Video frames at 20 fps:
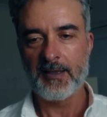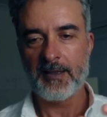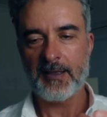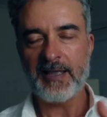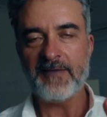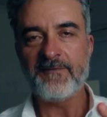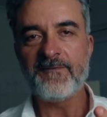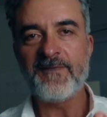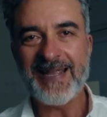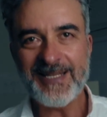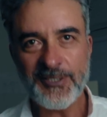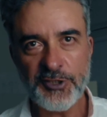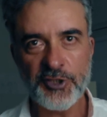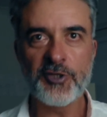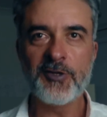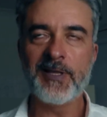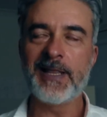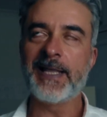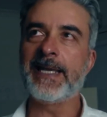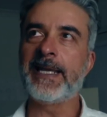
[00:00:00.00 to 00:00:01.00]

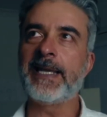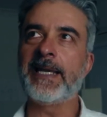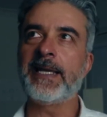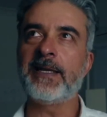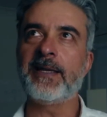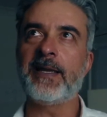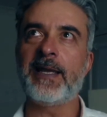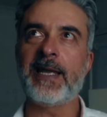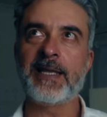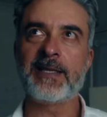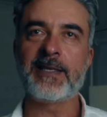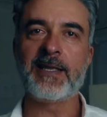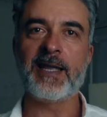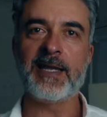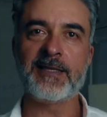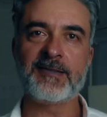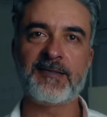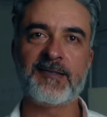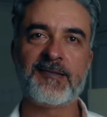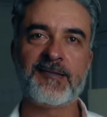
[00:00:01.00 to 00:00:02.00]
Eventually, it
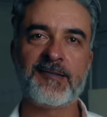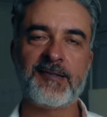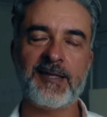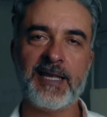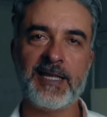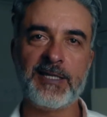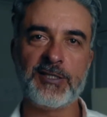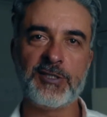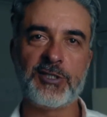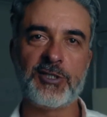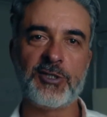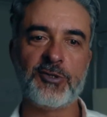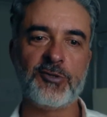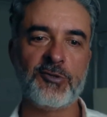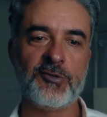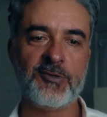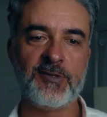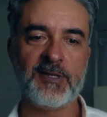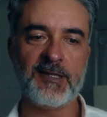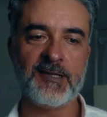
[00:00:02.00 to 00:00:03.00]
gets
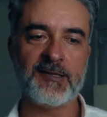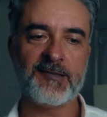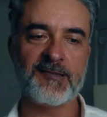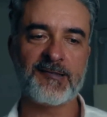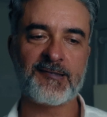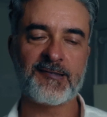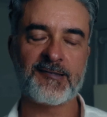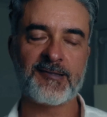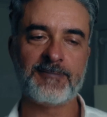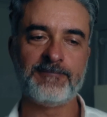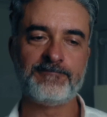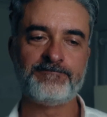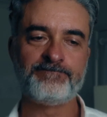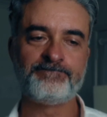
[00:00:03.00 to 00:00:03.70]
into this,